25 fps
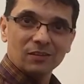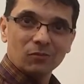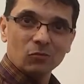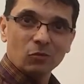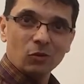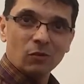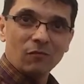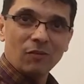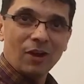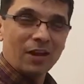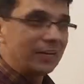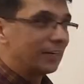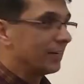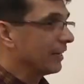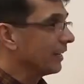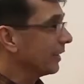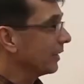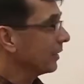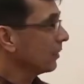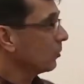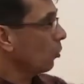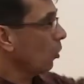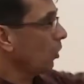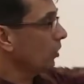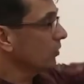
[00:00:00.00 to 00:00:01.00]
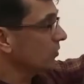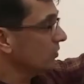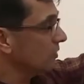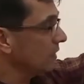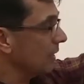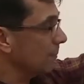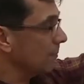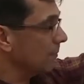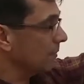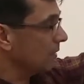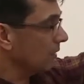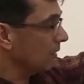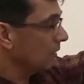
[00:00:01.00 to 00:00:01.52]
You have validated
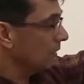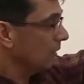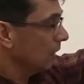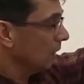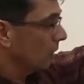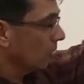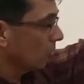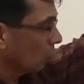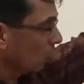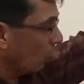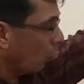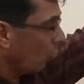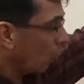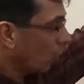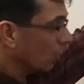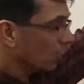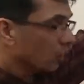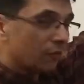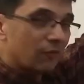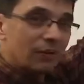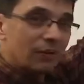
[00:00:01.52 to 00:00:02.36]
concept all